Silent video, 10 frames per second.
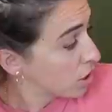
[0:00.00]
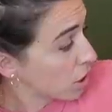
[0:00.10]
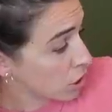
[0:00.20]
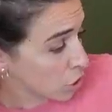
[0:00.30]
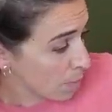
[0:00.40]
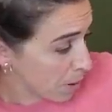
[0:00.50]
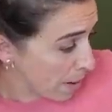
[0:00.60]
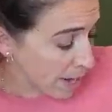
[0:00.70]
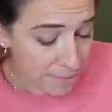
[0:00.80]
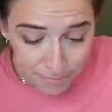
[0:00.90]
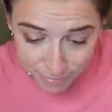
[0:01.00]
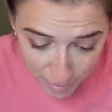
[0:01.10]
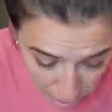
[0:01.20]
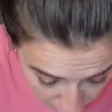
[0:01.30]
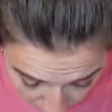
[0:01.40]
So you strip your bed.
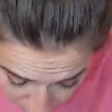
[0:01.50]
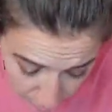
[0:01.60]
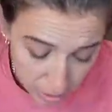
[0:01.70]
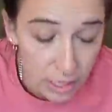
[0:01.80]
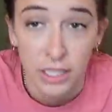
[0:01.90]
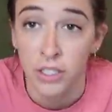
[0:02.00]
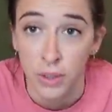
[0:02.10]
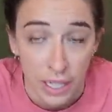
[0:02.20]
Okay, let's do